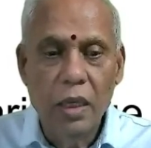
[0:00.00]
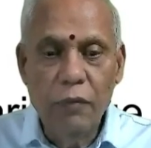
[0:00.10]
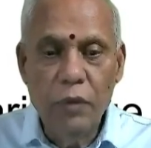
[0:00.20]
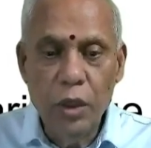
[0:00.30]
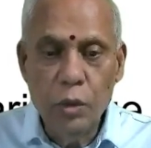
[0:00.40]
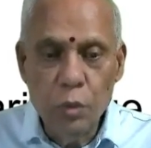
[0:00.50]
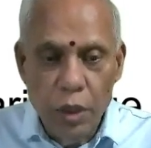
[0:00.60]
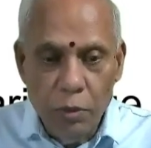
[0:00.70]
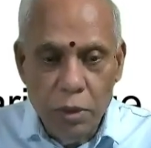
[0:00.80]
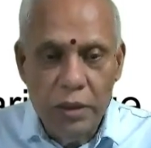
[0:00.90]
if the
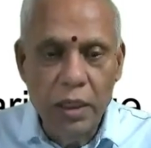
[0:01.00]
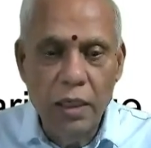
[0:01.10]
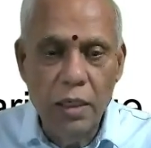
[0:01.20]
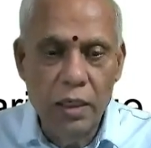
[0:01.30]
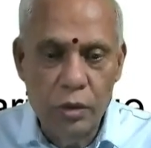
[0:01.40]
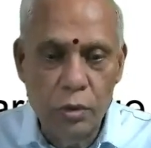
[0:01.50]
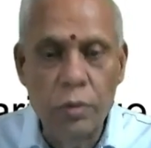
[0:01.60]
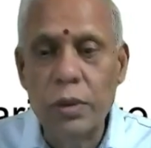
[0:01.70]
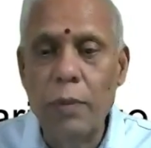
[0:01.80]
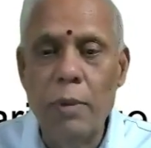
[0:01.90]
universal is
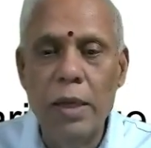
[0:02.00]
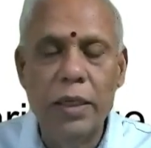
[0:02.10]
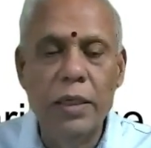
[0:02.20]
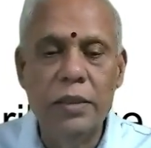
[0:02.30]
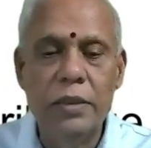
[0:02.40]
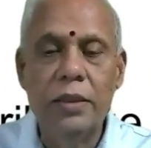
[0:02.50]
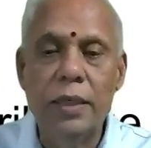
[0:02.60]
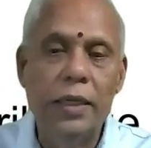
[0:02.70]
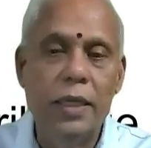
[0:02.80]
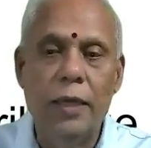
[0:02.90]
subalternations
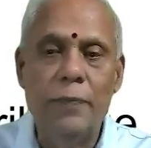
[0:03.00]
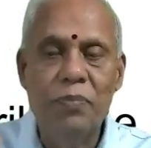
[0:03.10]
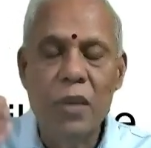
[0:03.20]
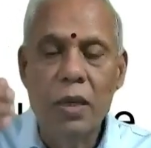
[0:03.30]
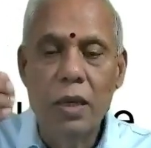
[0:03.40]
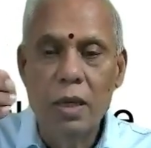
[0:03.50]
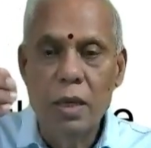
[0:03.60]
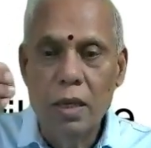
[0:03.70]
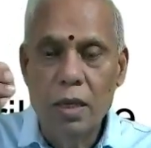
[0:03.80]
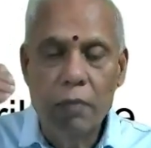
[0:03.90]
ante
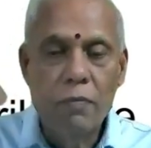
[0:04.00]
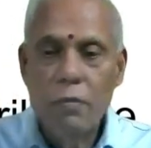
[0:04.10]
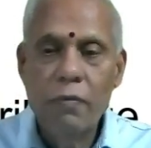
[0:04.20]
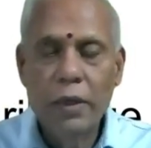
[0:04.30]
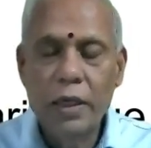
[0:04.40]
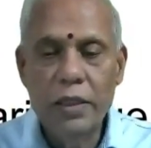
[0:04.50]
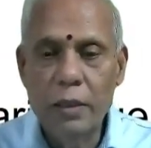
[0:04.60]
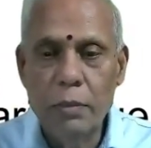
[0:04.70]
what?